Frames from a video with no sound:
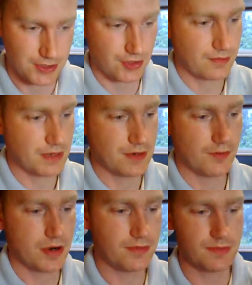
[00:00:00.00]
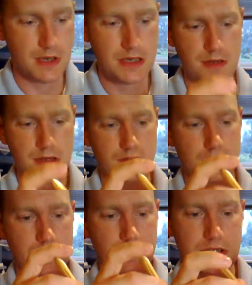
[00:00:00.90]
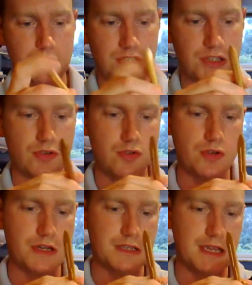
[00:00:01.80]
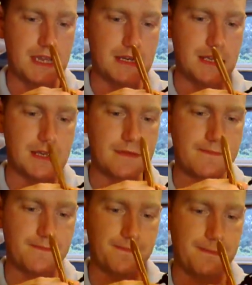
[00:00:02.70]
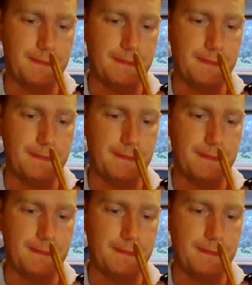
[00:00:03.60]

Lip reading: Tantrum in robot mode. We're going to put his little sword in his hand here.